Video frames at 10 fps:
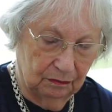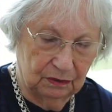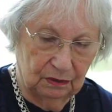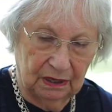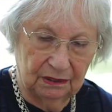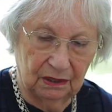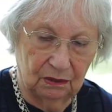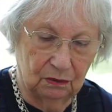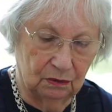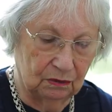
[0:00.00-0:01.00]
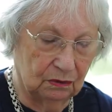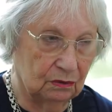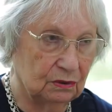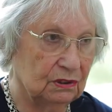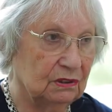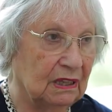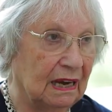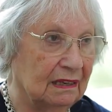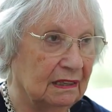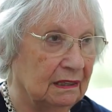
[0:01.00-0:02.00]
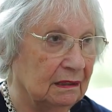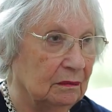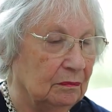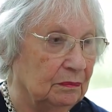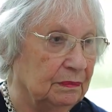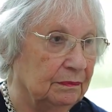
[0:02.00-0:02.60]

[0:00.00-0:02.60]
what are they called, those dug-in?